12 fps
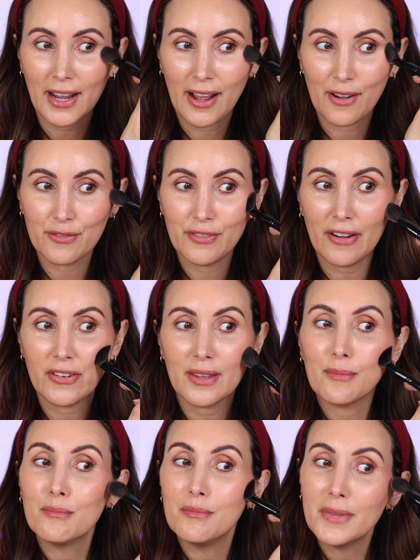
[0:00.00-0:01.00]
are very
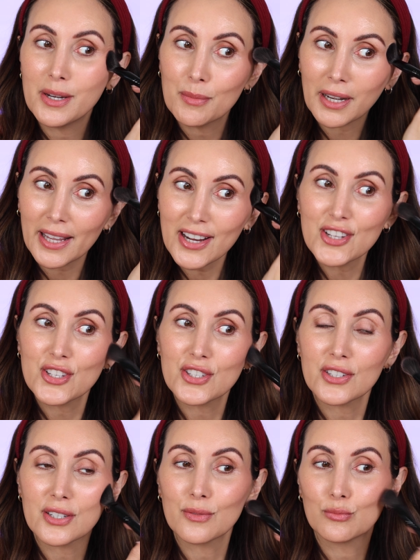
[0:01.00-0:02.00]

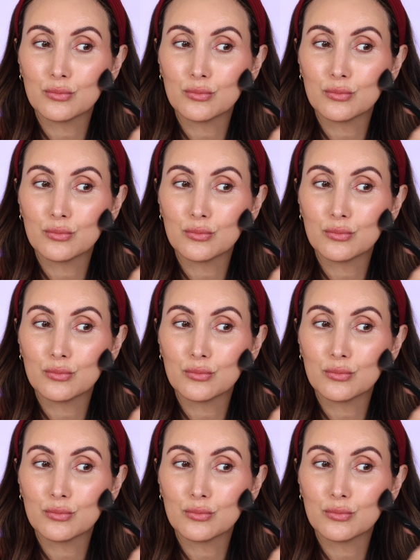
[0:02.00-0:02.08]
minimalist.